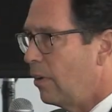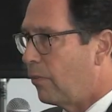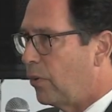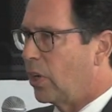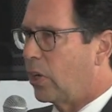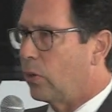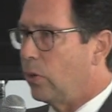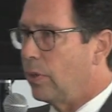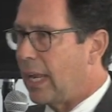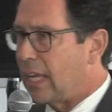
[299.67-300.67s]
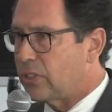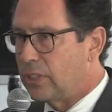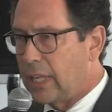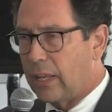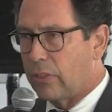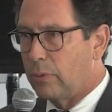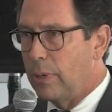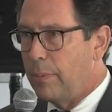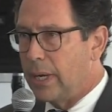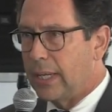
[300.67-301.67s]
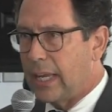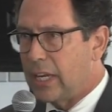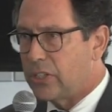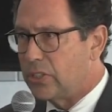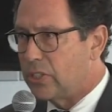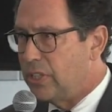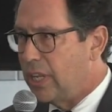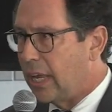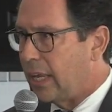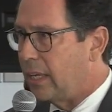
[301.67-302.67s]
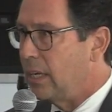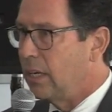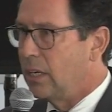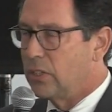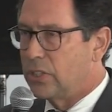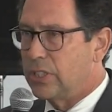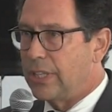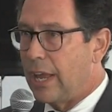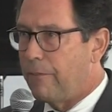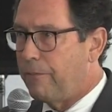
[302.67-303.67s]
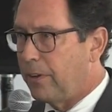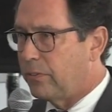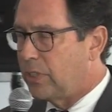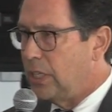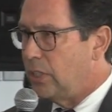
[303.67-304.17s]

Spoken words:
for a girl that has to take 3 medications a day. She's now 15